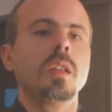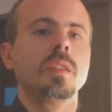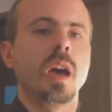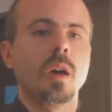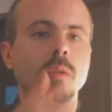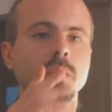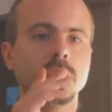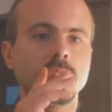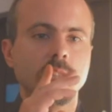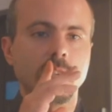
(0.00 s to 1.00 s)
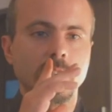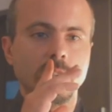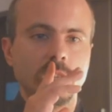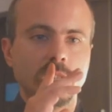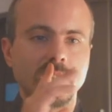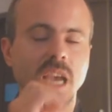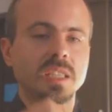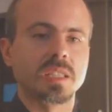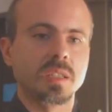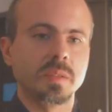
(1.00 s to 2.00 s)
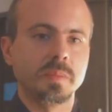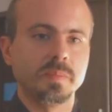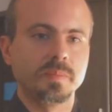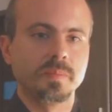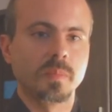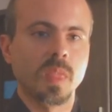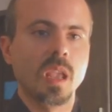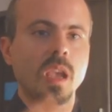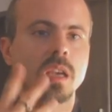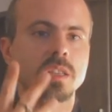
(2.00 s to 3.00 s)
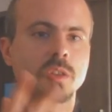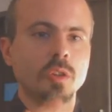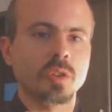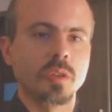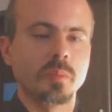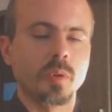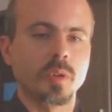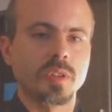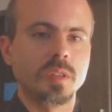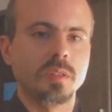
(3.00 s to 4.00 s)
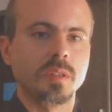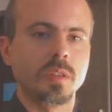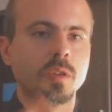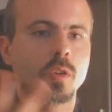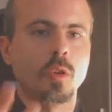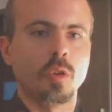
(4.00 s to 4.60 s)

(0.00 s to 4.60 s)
Now, the taste is also important. Your